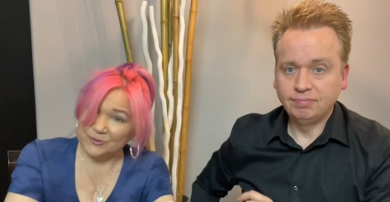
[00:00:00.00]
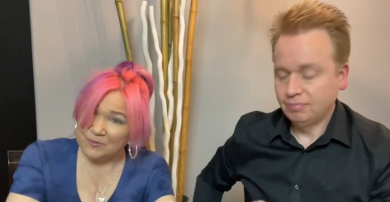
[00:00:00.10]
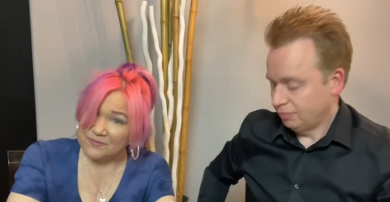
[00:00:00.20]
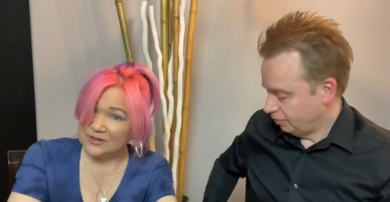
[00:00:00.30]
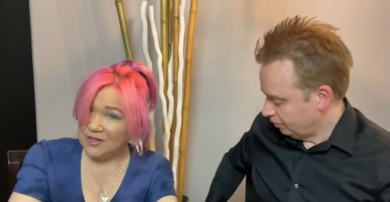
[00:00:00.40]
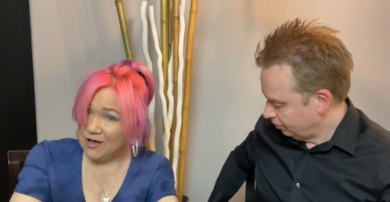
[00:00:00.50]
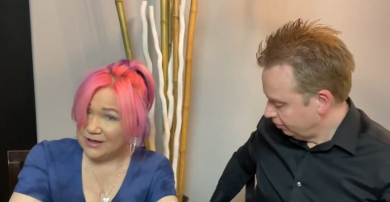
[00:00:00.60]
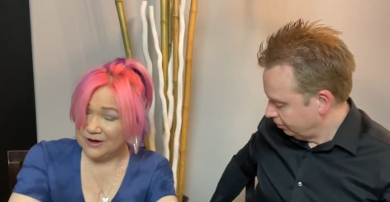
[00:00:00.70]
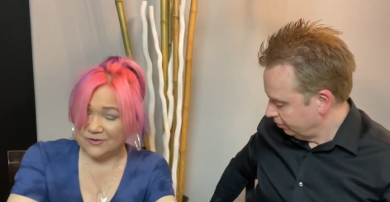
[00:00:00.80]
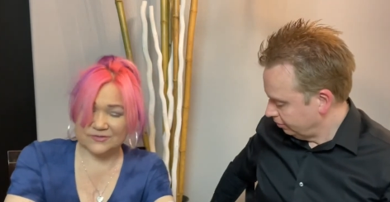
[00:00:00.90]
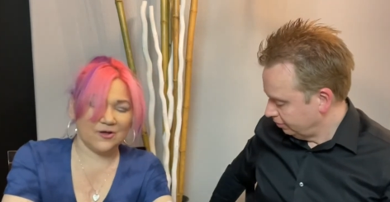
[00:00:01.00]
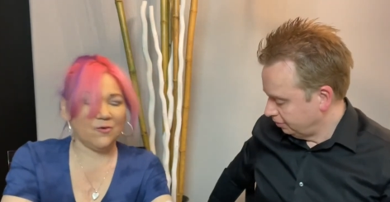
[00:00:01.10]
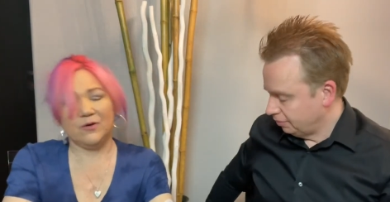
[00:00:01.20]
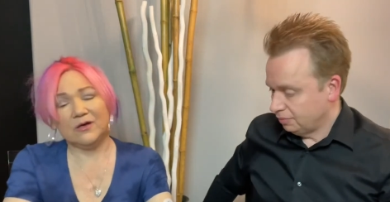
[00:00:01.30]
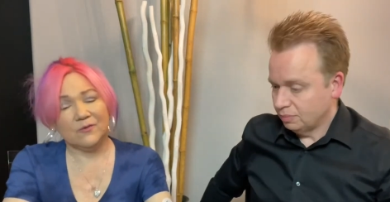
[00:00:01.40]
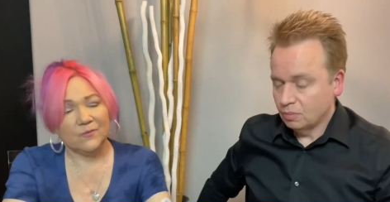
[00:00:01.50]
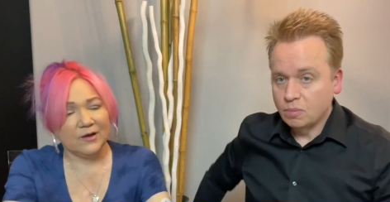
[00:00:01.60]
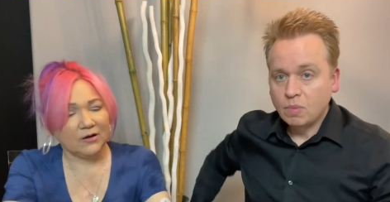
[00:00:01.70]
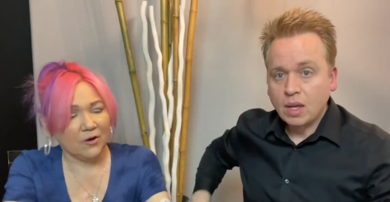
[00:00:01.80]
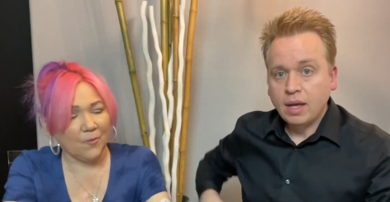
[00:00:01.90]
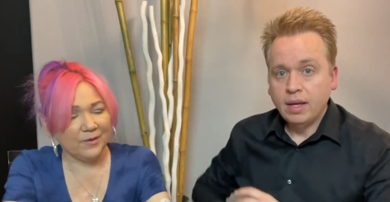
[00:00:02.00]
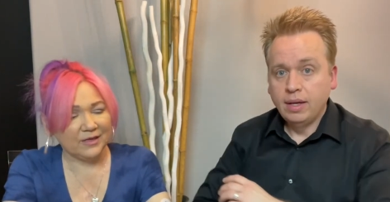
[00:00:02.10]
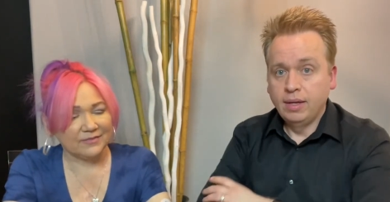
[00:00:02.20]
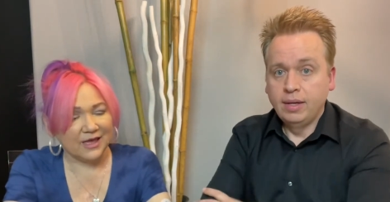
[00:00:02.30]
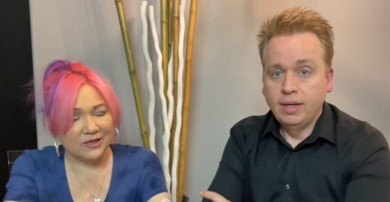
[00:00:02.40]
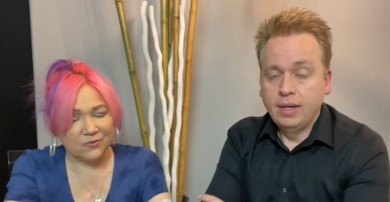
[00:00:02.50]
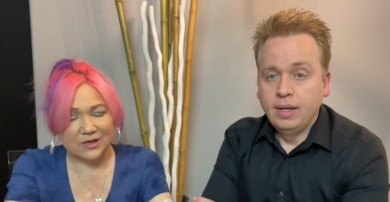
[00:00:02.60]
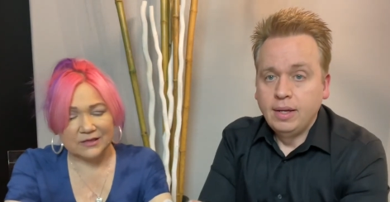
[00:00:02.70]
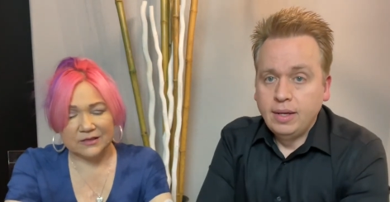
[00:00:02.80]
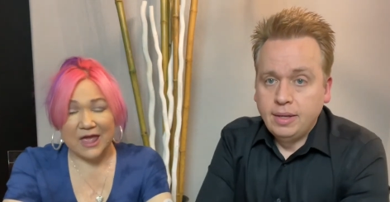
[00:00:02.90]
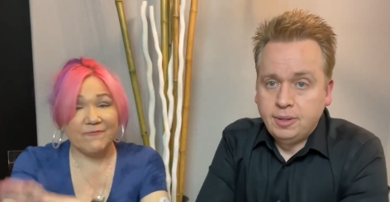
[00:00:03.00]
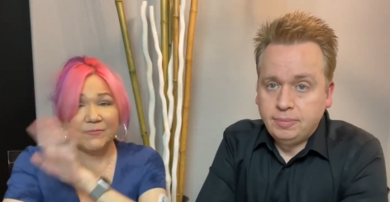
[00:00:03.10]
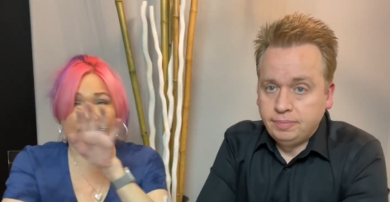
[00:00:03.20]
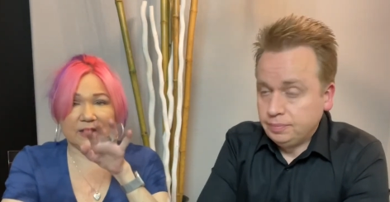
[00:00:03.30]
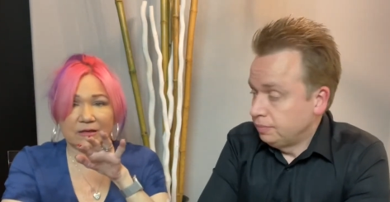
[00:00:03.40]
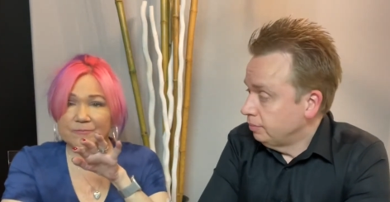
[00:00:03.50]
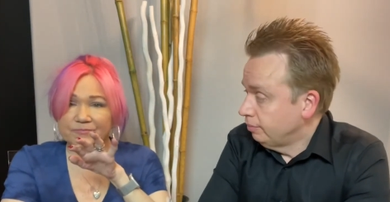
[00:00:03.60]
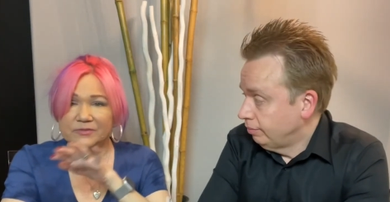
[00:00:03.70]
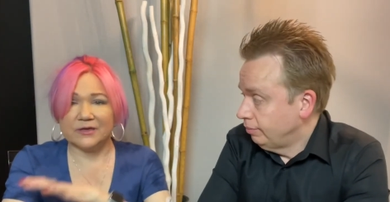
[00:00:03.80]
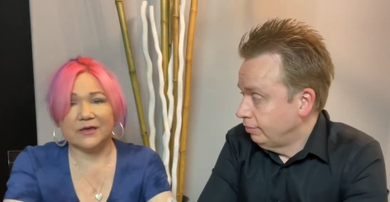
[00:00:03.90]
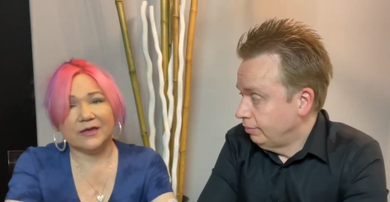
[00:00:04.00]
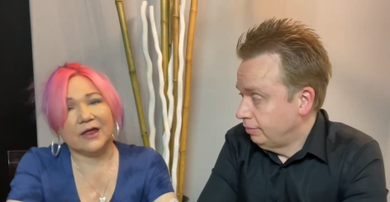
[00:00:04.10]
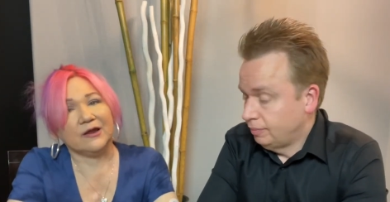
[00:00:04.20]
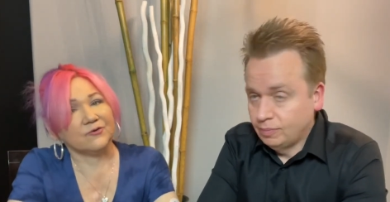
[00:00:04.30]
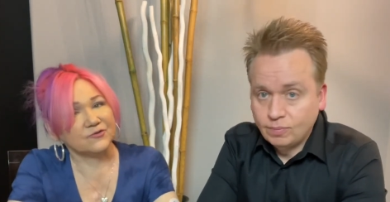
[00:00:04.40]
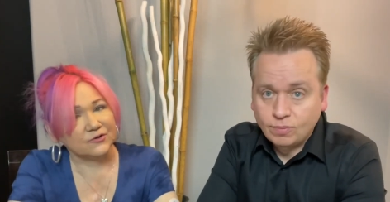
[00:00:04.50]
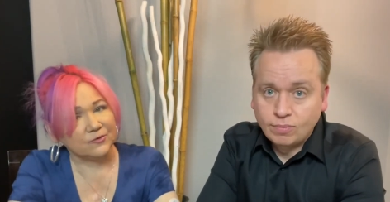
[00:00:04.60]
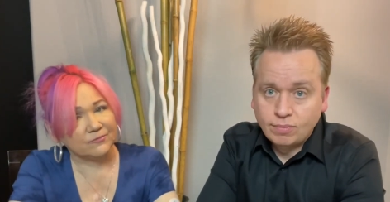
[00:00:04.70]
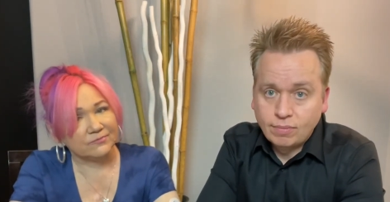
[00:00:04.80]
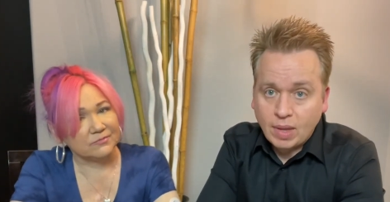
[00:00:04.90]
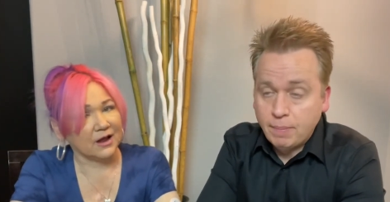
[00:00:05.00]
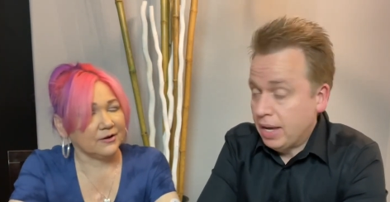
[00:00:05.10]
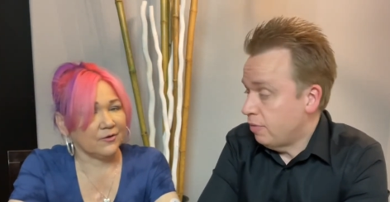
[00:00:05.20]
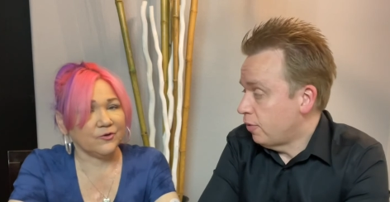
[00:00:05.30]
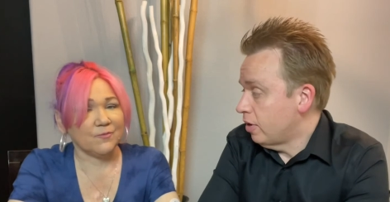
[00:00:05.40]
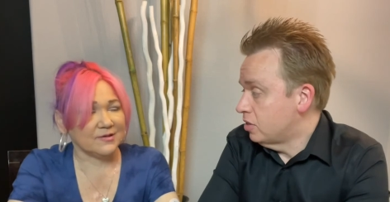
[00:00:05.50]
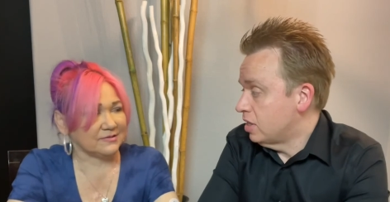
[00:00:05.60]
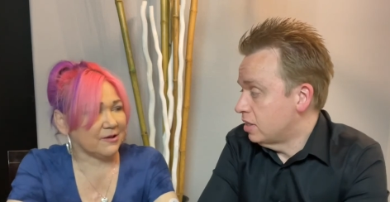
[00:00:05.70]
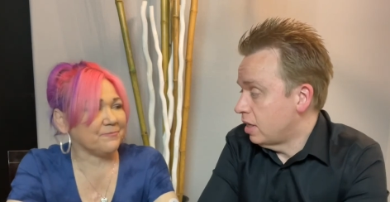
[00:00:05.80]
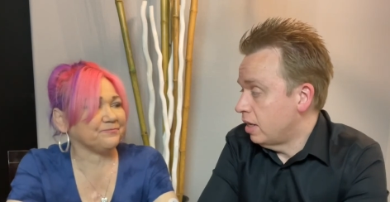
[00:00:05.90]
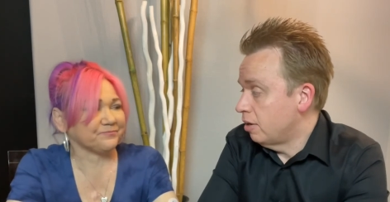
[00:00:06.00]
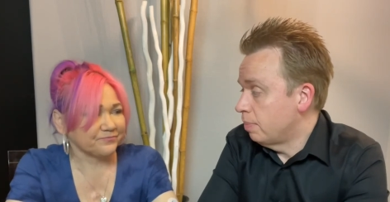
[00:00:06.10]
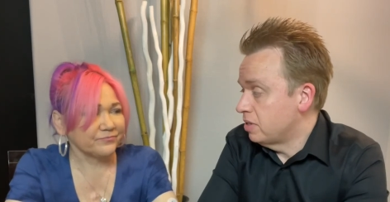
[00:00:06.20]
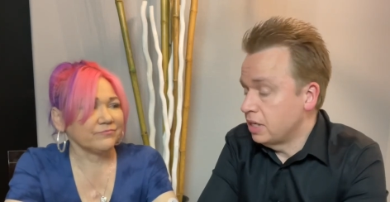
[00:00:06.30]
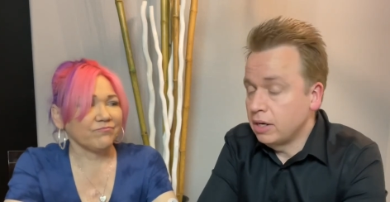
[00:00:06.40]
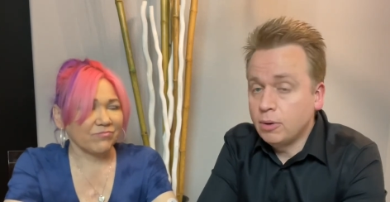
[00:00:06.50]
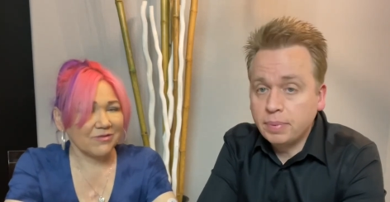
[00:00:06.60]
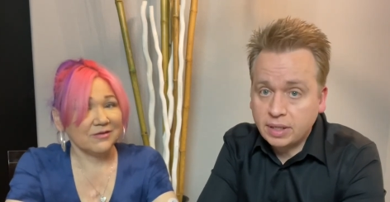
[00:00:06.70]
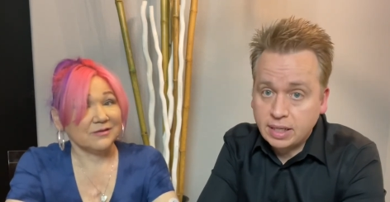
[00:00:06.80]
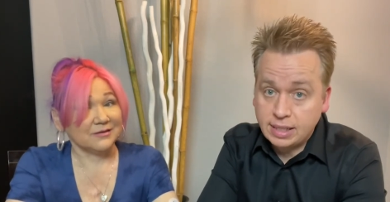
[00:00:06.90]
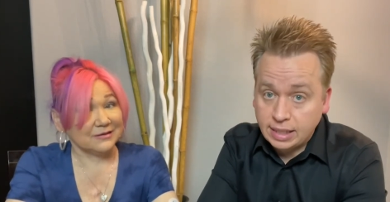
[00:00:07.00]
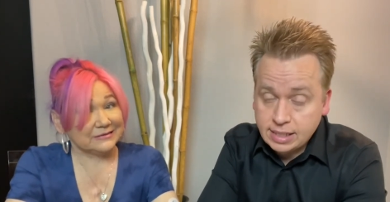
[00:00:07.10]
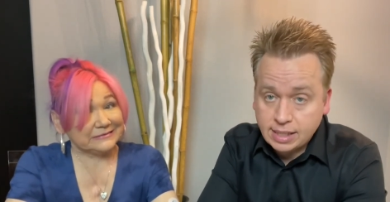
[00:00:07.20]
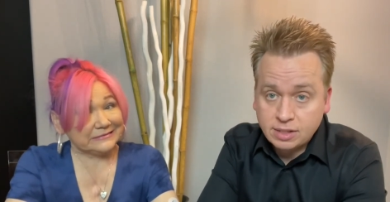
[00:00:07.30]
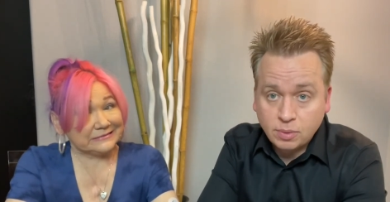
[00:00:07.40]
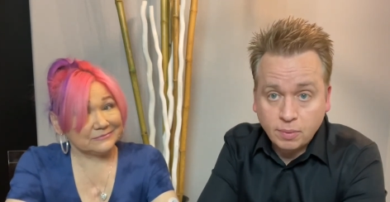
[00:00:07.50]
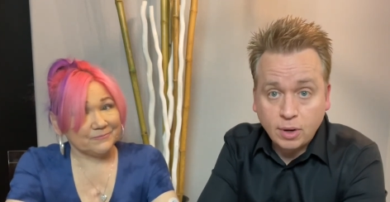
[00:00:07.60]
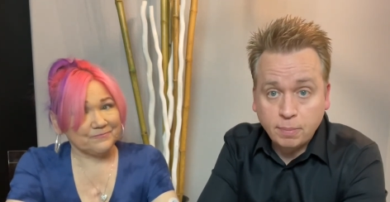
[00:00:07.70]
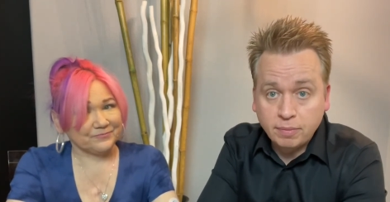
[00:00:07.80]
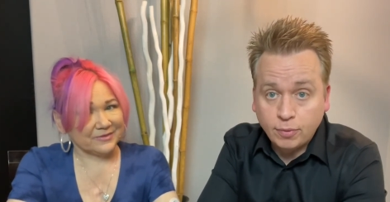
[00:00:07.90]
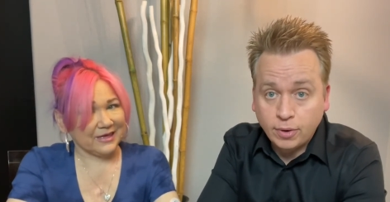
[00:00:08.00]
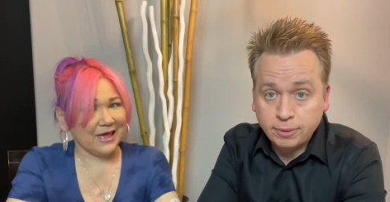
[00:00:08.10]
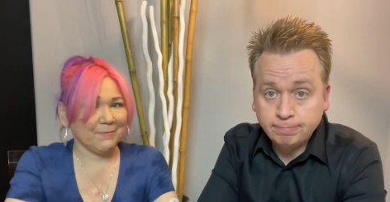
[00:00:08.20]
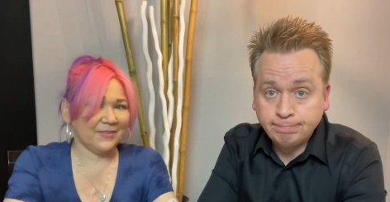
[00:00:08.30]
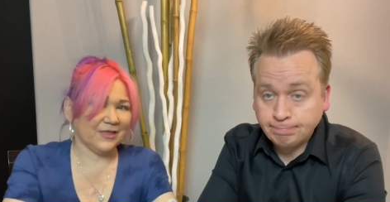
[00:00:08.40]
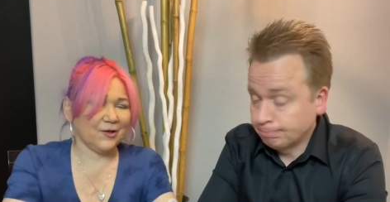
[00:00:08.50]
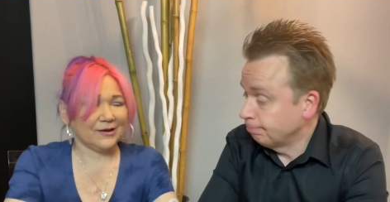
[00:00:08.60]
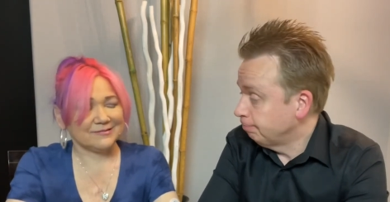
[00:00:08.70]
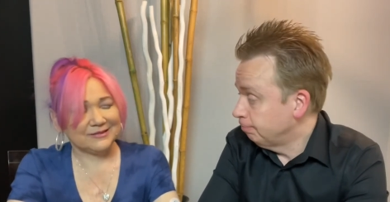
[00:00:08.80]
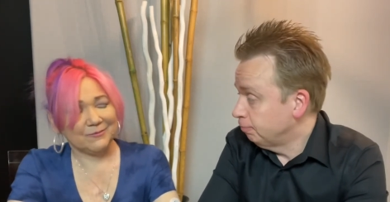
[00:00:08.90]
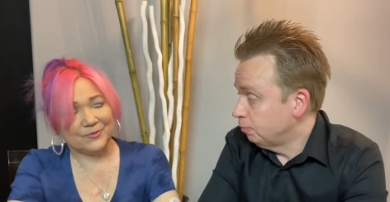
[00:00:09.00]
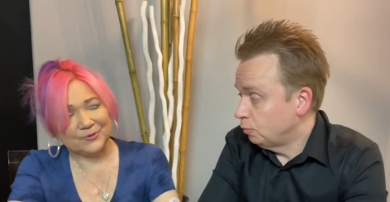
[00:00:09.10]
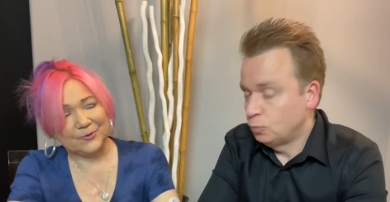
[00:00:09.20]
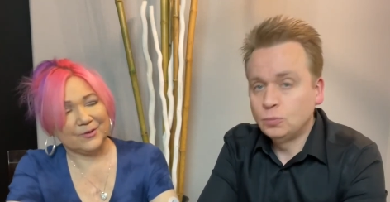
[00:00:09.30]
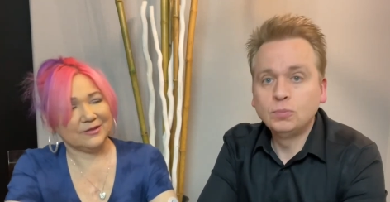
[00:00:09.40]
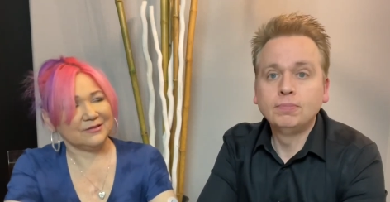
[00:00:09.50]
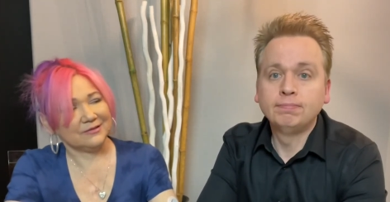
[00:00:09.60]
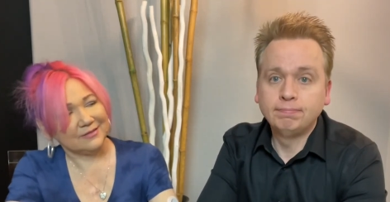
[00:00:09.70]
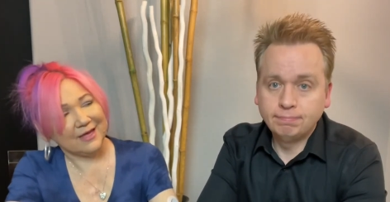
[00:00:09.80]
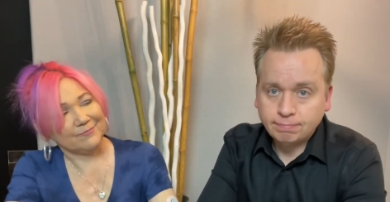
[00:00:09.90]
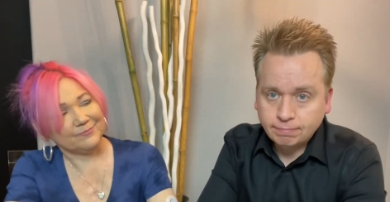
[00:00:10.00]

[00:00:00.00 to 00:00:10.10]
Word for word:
Speaker 1: are moving along here. So we are hoping that you can, everybody can get here soon. I May 1st is the
Speaker 2: 100% open, at least that's what we're hoping for. Yeah,
Speaker 1: but then you got to see what they're doing in that